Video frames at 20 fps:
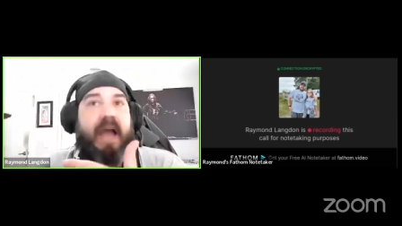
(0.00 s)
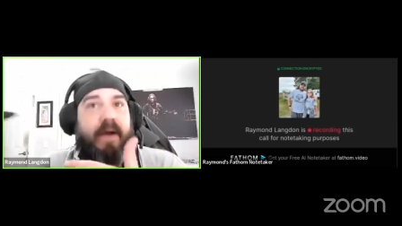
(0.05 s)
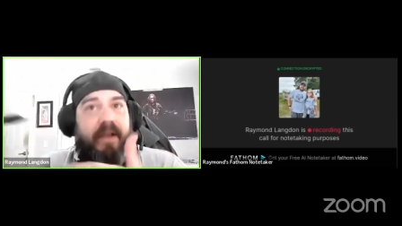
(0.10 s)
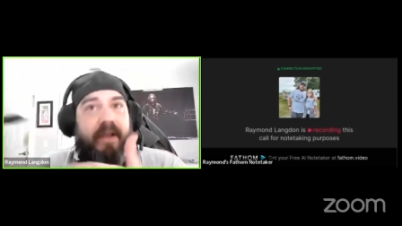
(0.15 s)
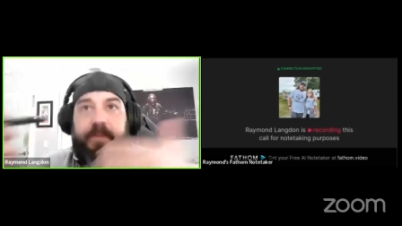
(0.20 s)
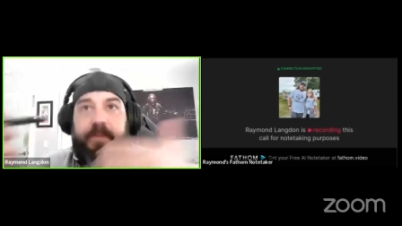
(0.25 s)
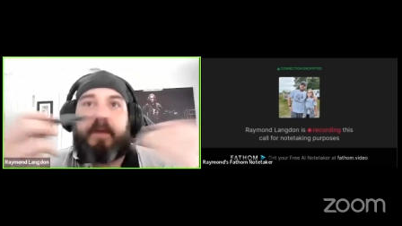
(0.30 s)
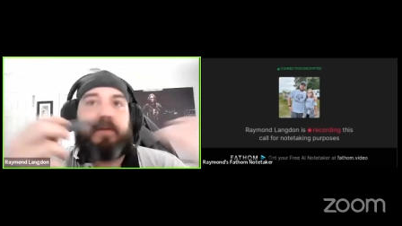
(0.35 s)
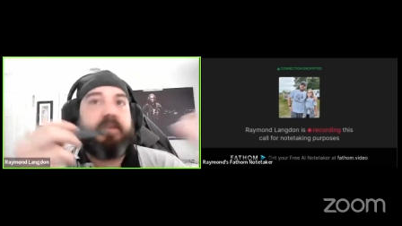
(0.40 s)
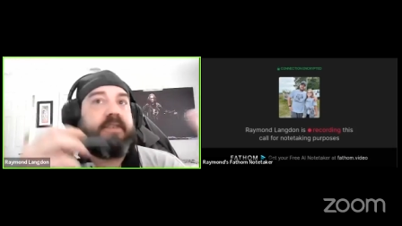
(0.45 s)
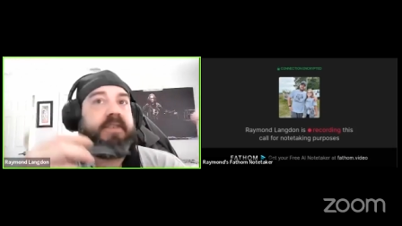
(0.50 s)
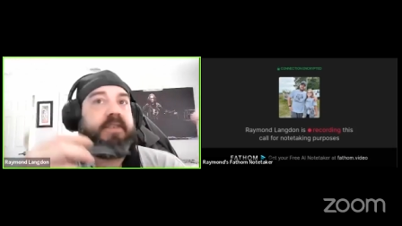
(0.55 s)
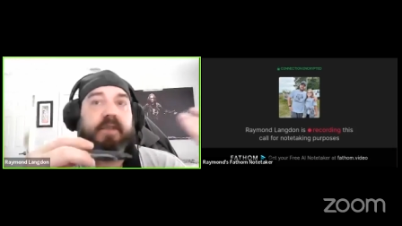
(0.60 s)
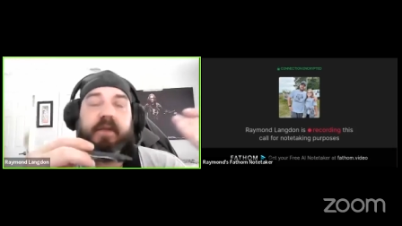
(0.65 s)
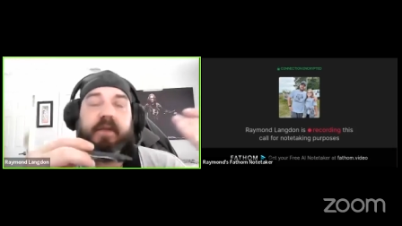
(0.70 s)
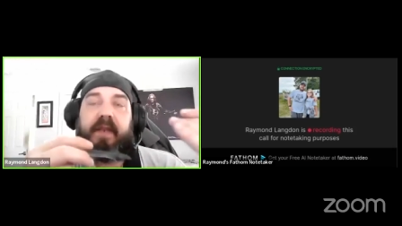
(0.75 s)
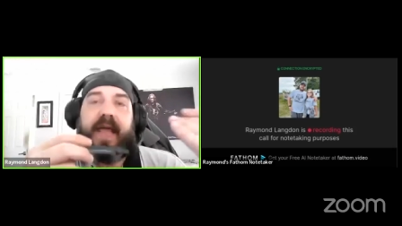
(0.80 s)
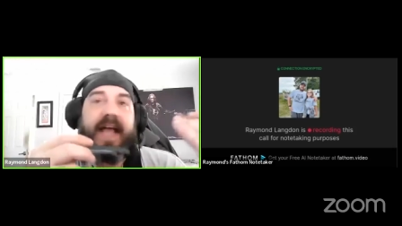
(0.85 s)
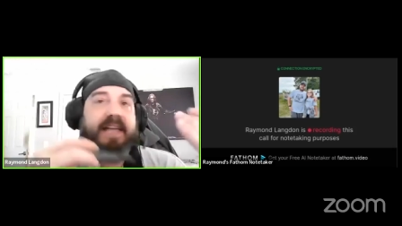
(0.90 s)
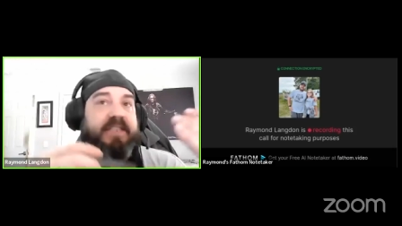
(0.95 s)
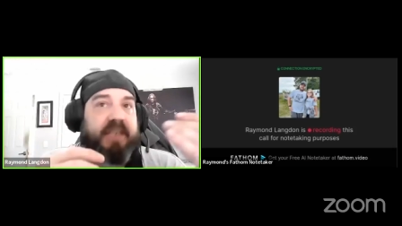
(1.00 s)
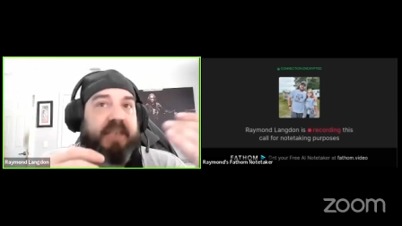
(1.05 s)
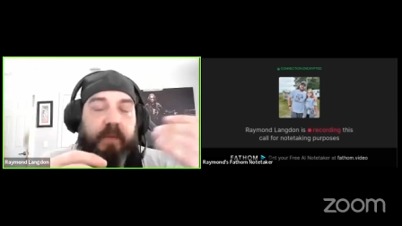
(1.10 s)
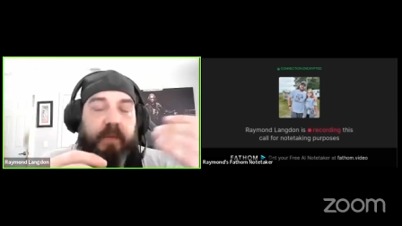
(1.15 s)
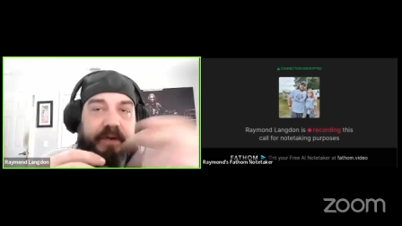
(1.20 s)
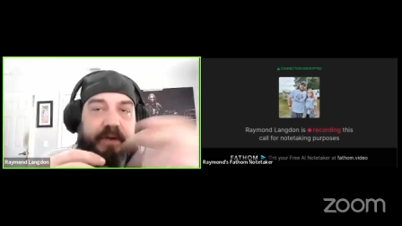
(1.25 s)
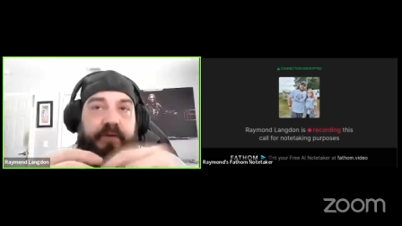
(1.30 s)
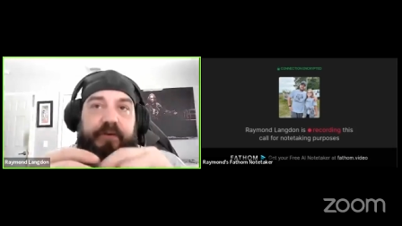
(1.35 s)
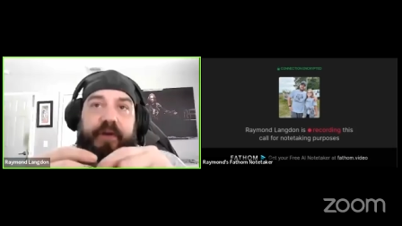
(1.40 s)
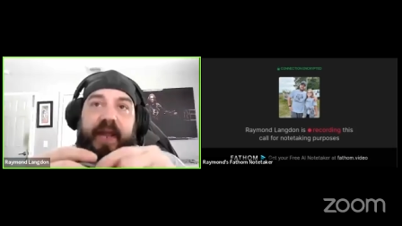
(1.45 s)
as opposed to last year when
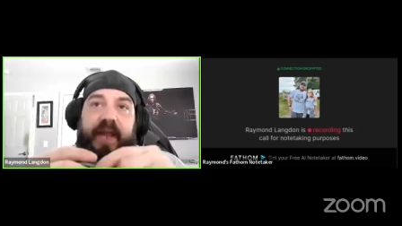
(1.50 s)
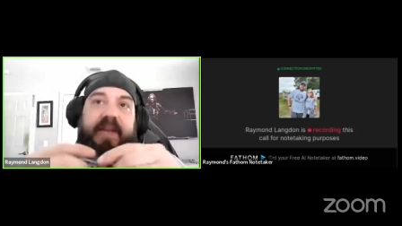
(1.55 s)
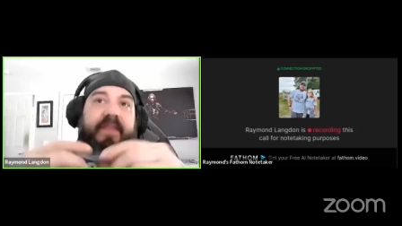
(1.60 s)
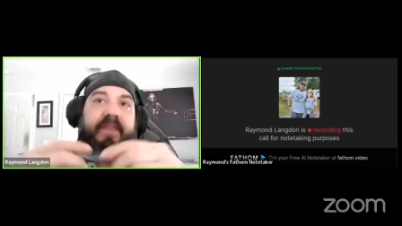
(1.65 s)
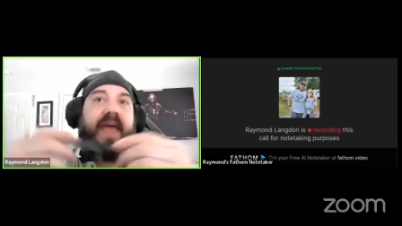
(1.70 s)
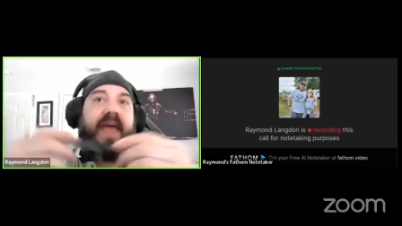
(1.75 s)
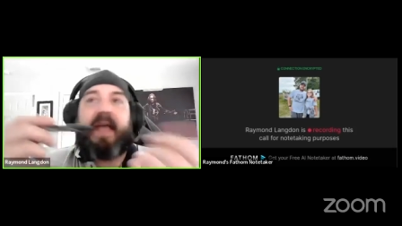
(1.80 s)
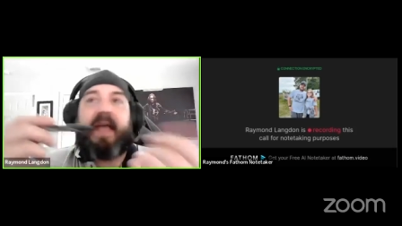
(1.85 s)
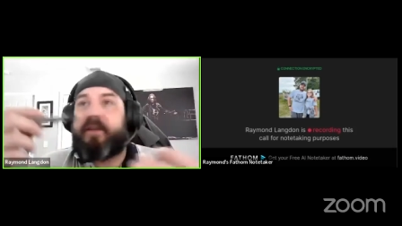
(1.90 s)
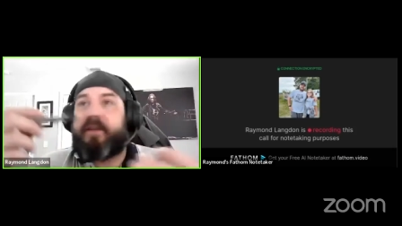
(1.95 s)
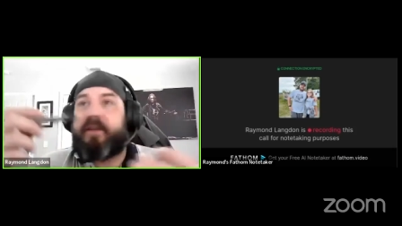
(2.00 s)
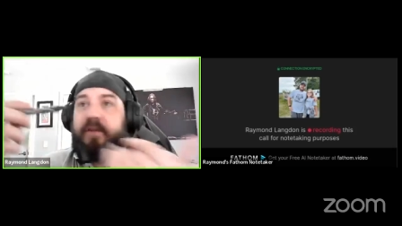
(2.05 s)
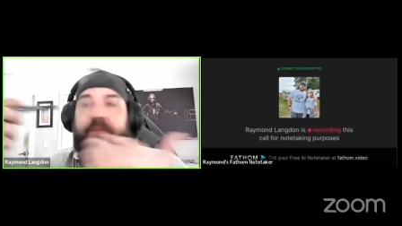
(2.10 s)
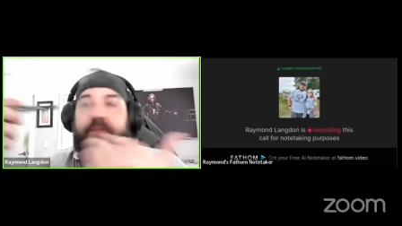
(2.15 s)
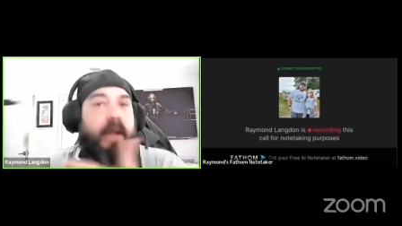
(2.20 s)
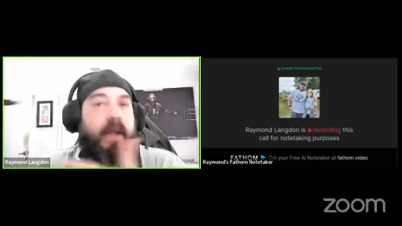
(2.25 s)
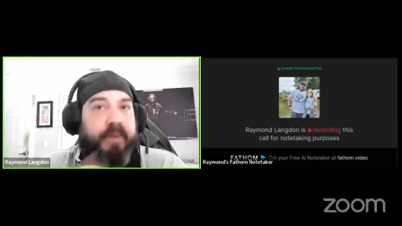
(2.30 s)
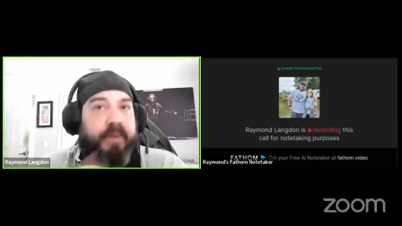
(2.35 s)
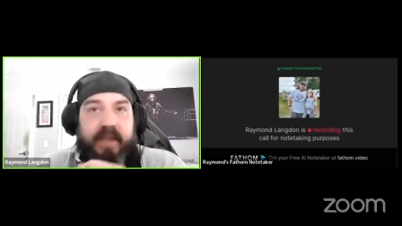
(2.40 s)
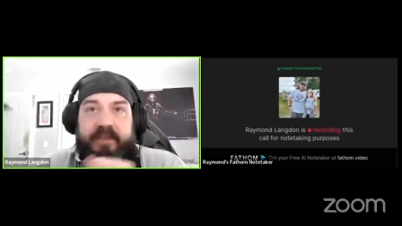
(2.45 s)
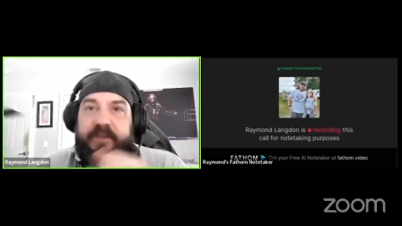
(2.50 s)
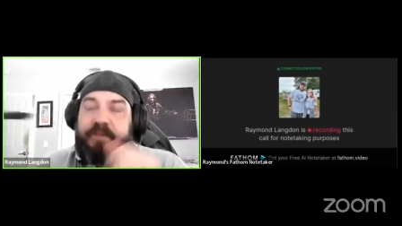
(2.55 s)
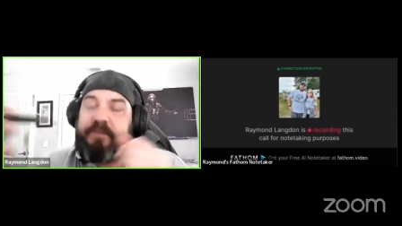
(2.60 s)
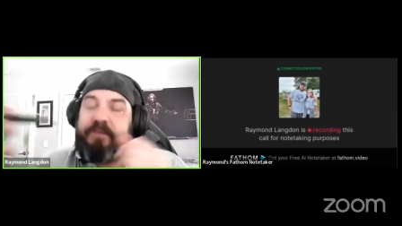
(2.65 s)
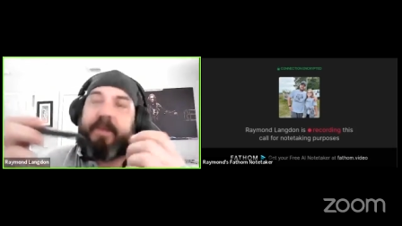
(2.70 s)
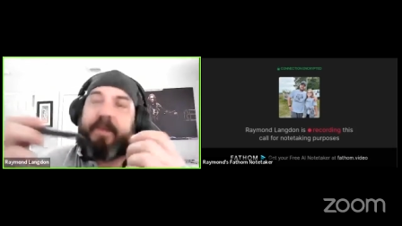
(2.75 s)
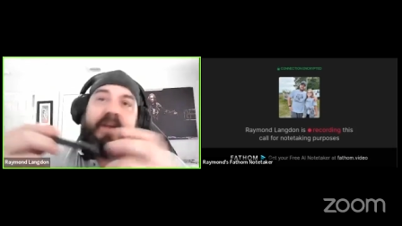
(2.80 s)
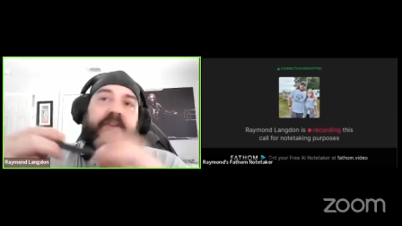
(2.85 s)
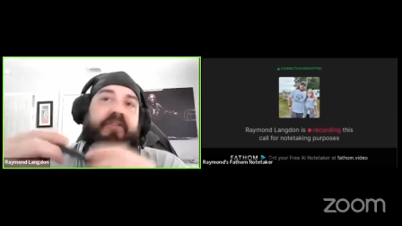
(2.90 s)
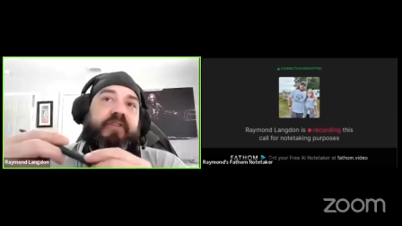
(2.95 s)
you created that, your thought process
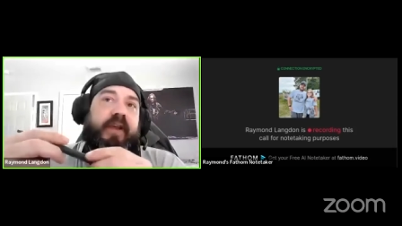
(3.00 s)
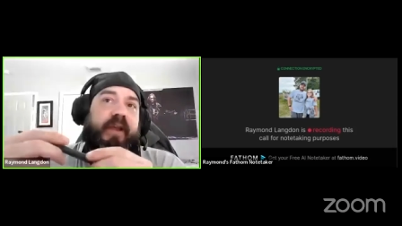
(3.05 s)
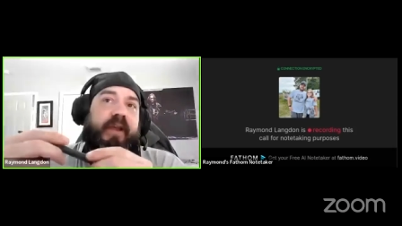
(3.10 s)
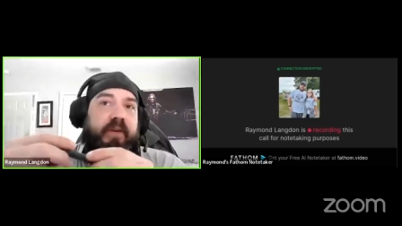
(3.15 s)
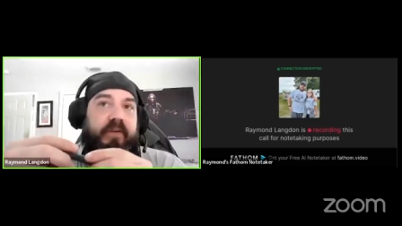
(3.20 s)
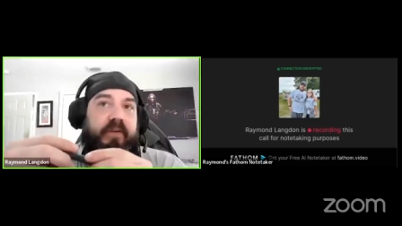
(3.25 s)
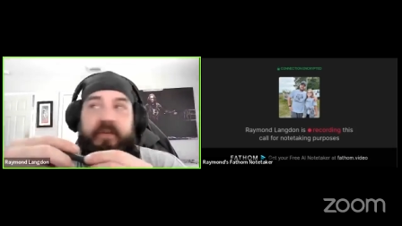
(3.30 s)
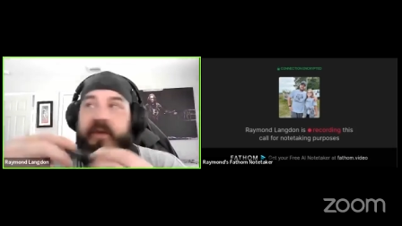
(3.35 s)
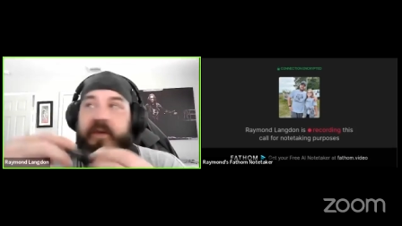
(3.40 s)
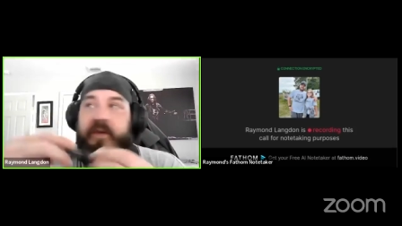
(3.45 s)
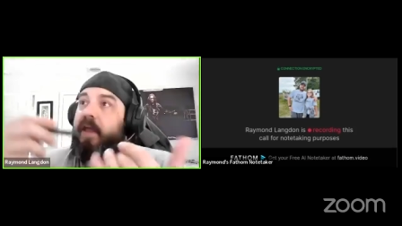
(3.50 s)
might have changed